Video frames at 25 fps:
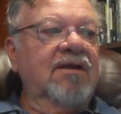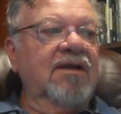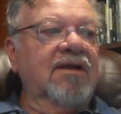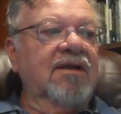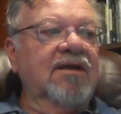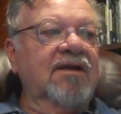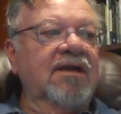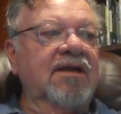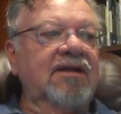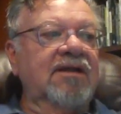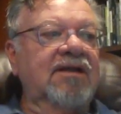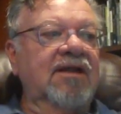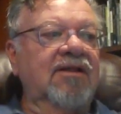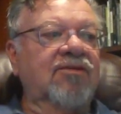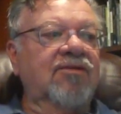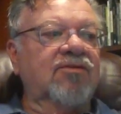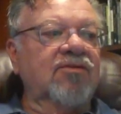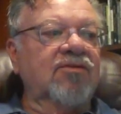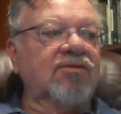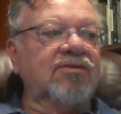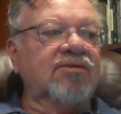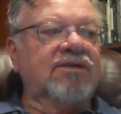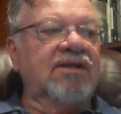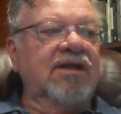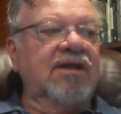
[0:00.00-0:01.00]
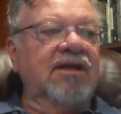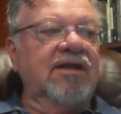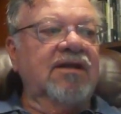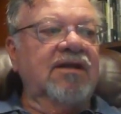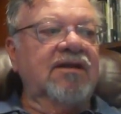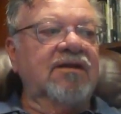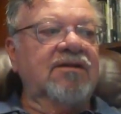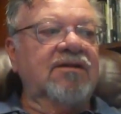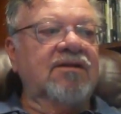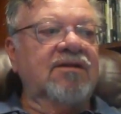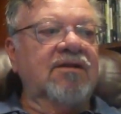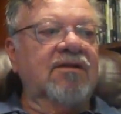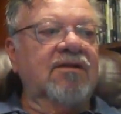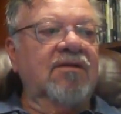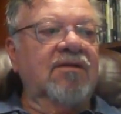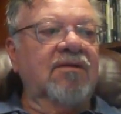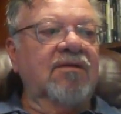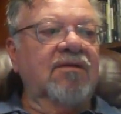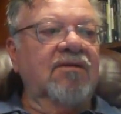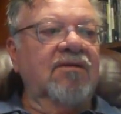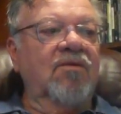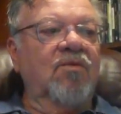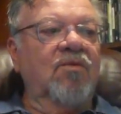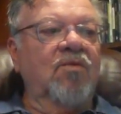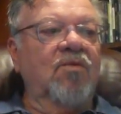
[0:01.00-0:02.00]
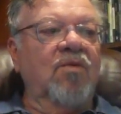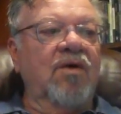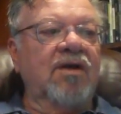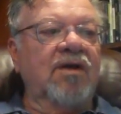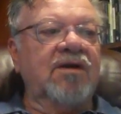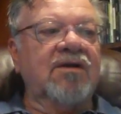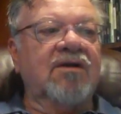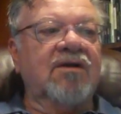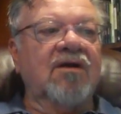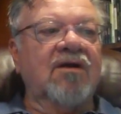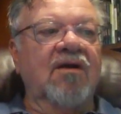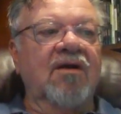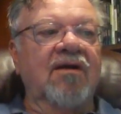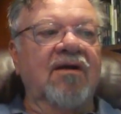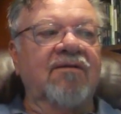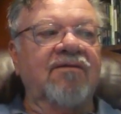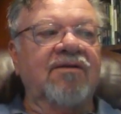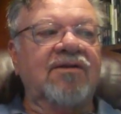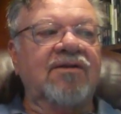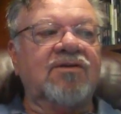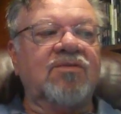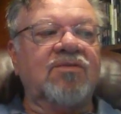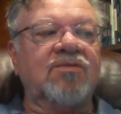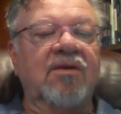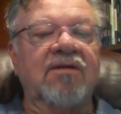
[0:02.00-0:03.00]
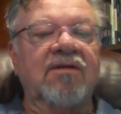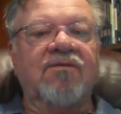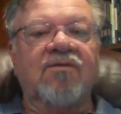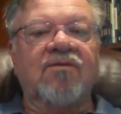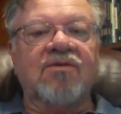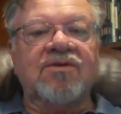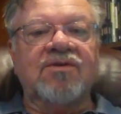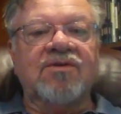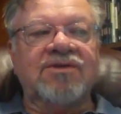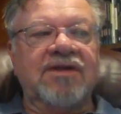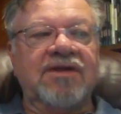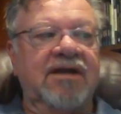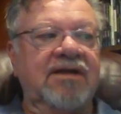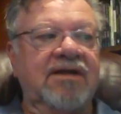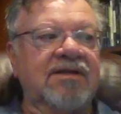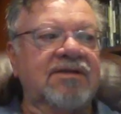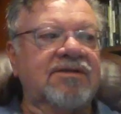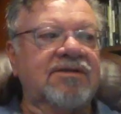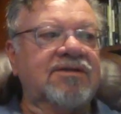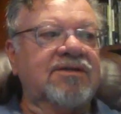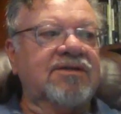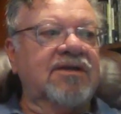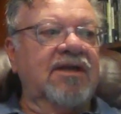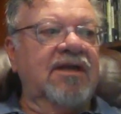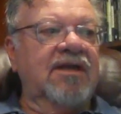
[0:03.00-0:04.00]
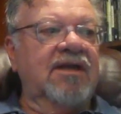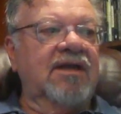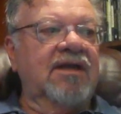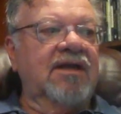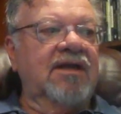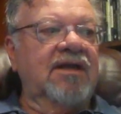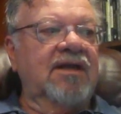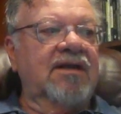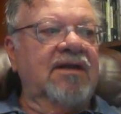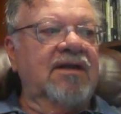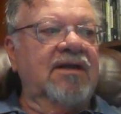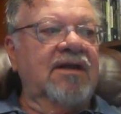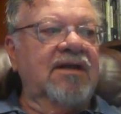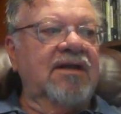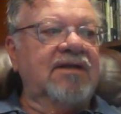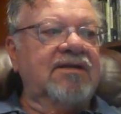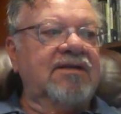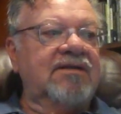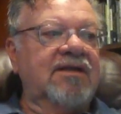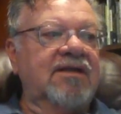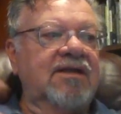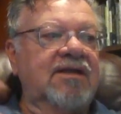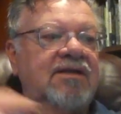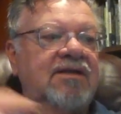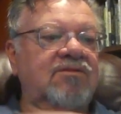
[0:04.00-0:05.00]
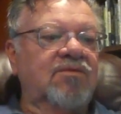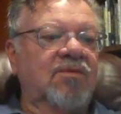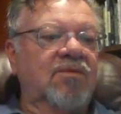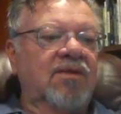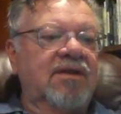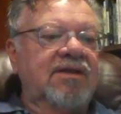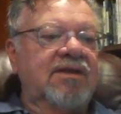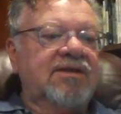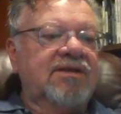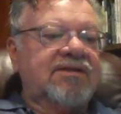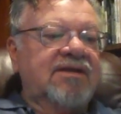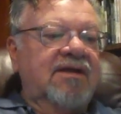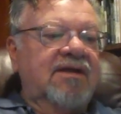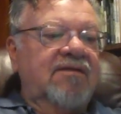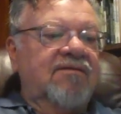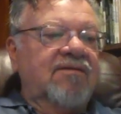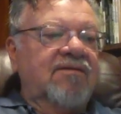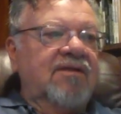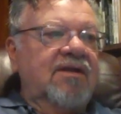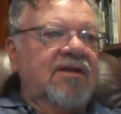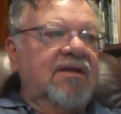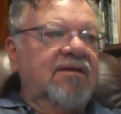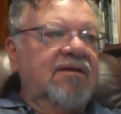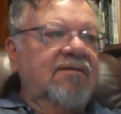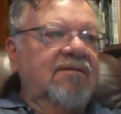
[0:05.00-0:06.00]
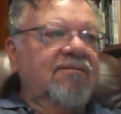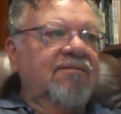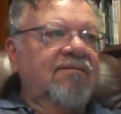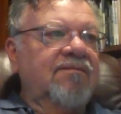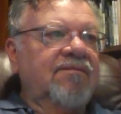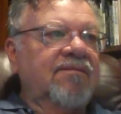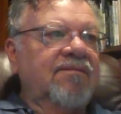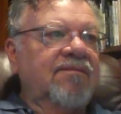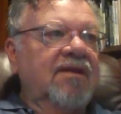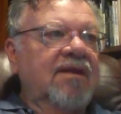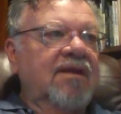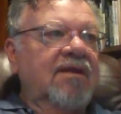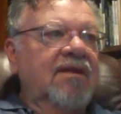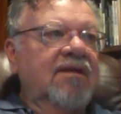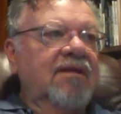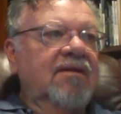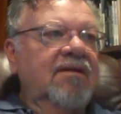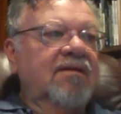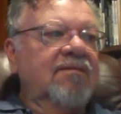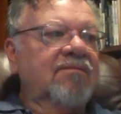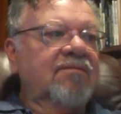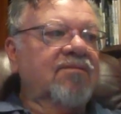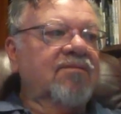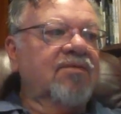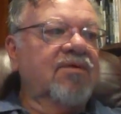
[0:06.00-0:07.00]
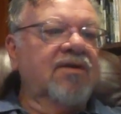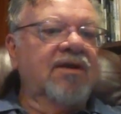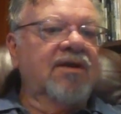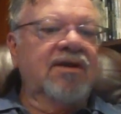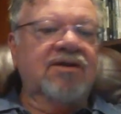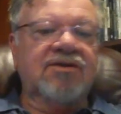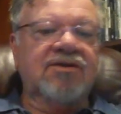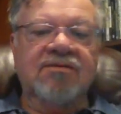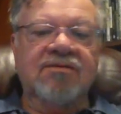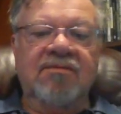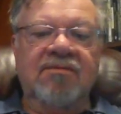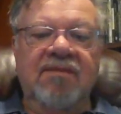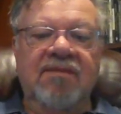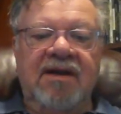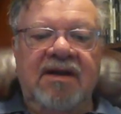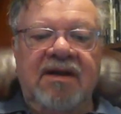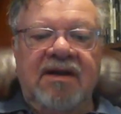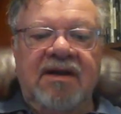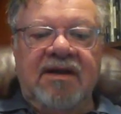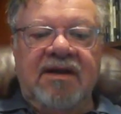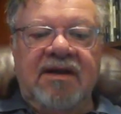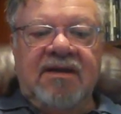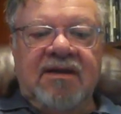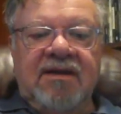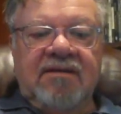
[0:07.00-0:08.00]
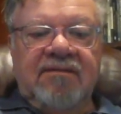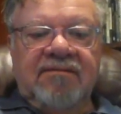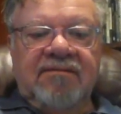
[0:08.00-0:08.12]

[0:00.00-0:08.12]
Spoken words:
in 1913 to one car every 24 seconds in 1927. Pretty dramatic.